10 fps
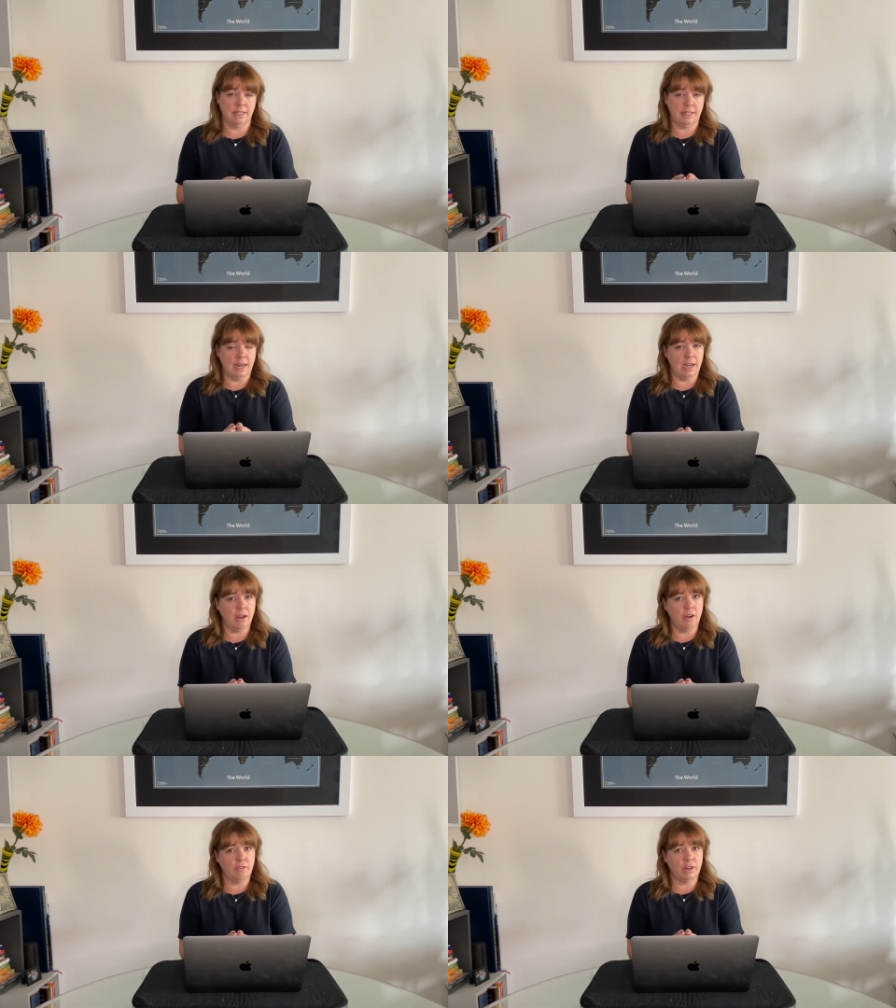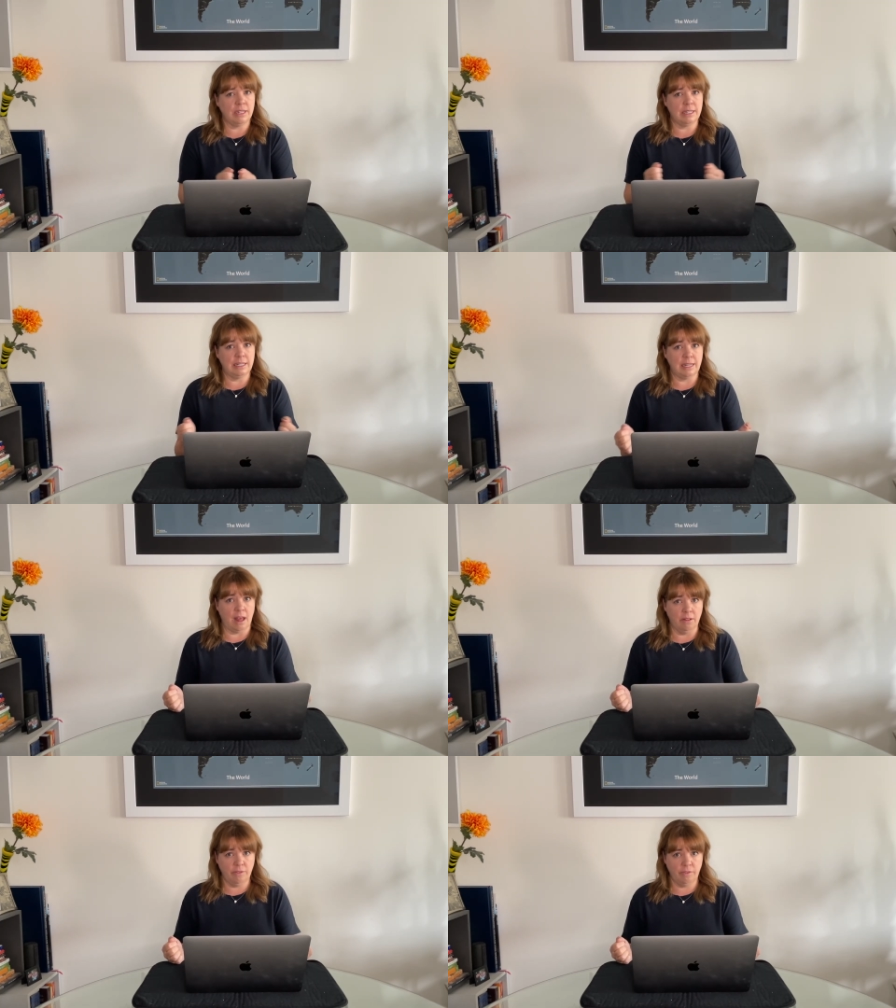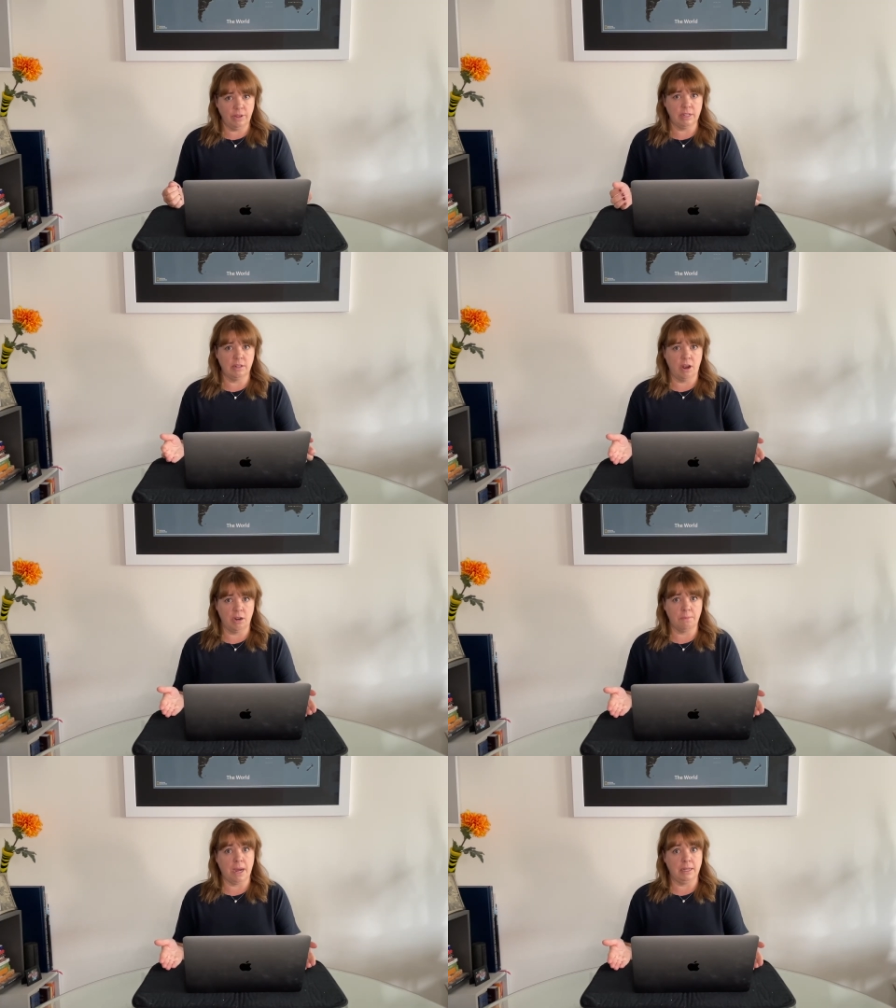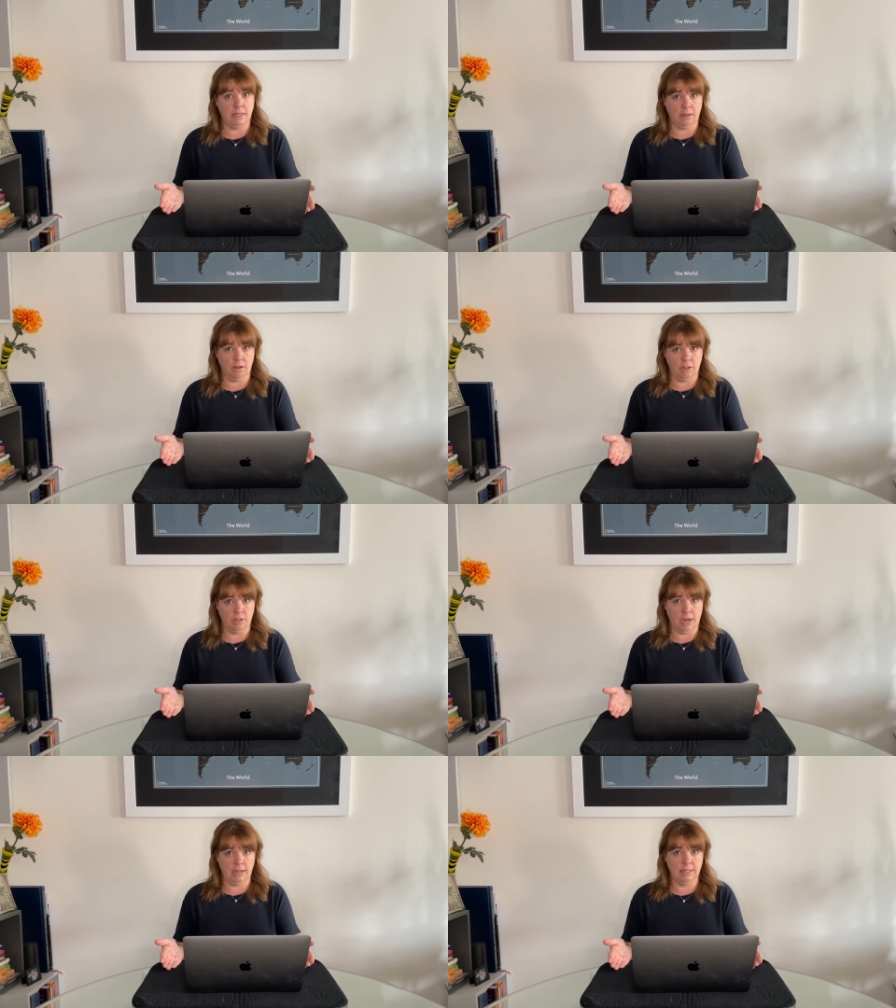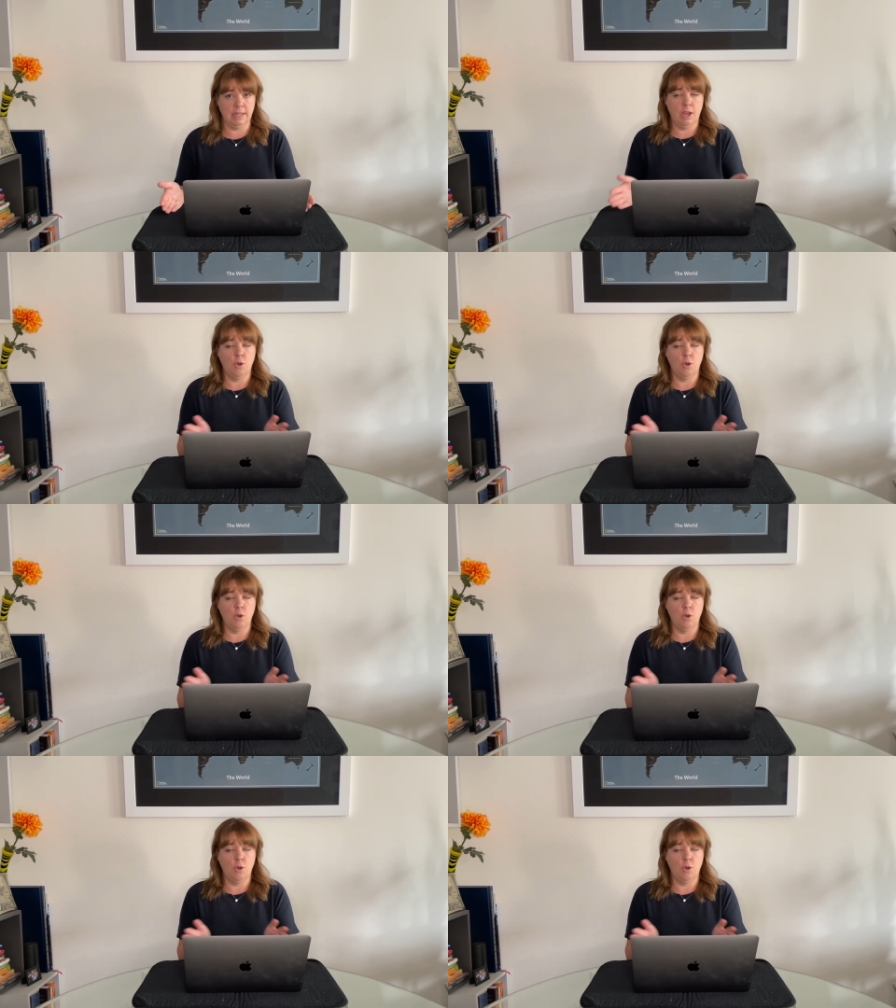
standing offer itself is not a binding contract.